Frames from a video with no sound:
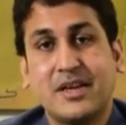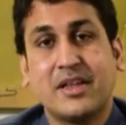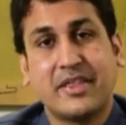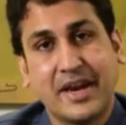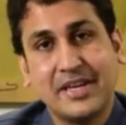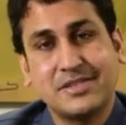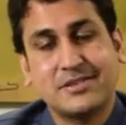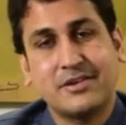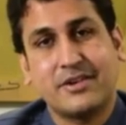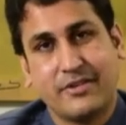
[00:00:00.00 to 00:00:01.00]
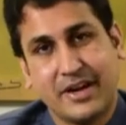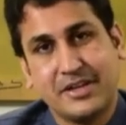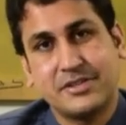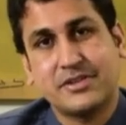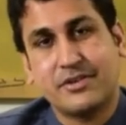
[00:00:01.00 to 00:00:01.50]
Write,
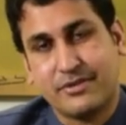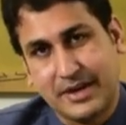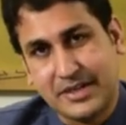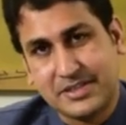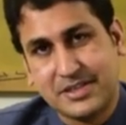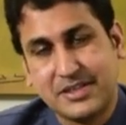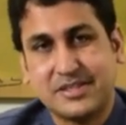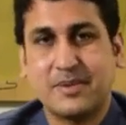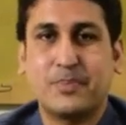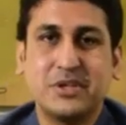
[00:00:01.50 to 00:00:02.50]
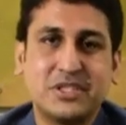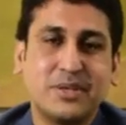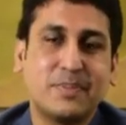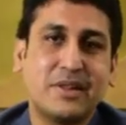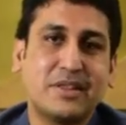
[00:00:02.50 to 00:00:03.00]
write, write is the
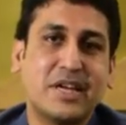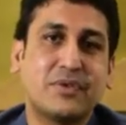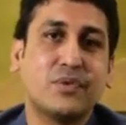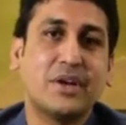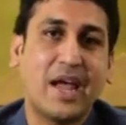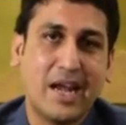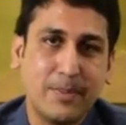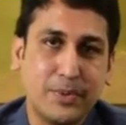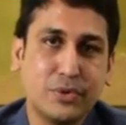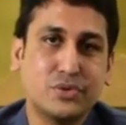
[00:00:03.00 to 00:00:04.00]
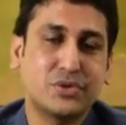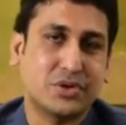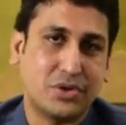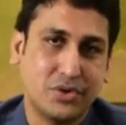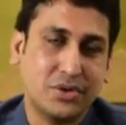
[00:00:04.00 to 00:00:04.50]
principle that would help you to
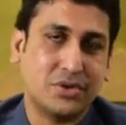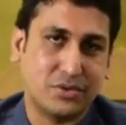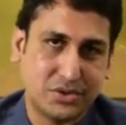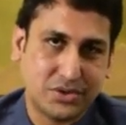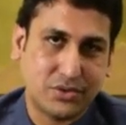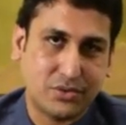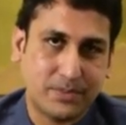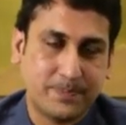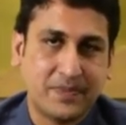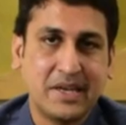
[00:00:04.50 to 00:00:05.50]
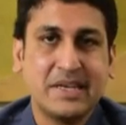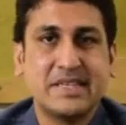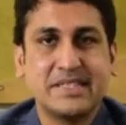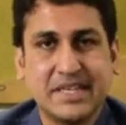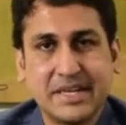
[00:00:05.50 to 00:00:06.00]
secure good score.
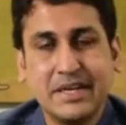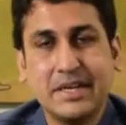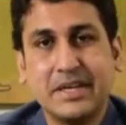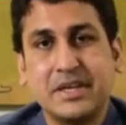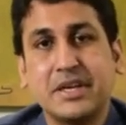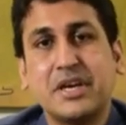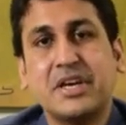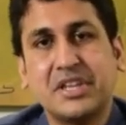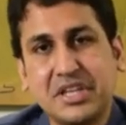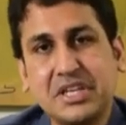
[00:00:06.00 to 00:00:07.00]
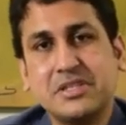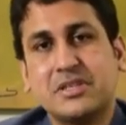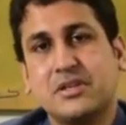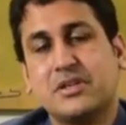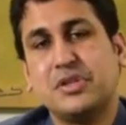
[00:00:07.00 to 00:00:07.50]
Secondly,
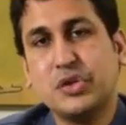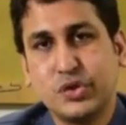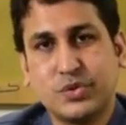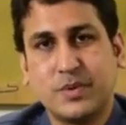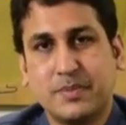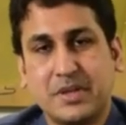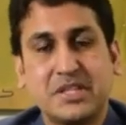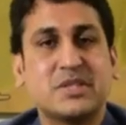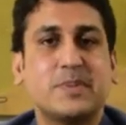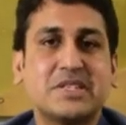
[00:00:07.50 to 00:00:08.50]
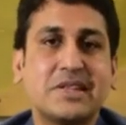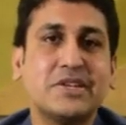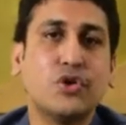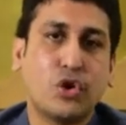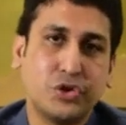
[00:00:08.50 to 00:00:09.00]
read newspaper and
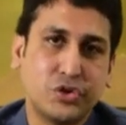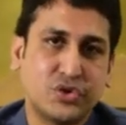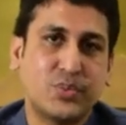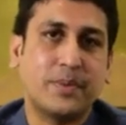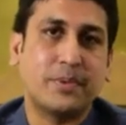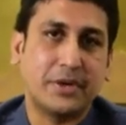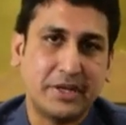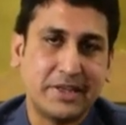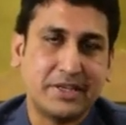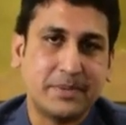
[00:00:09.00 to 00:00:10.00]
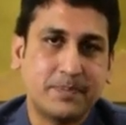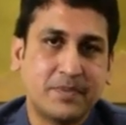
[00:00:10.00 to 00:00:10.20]
especially Dawn newspaper daily.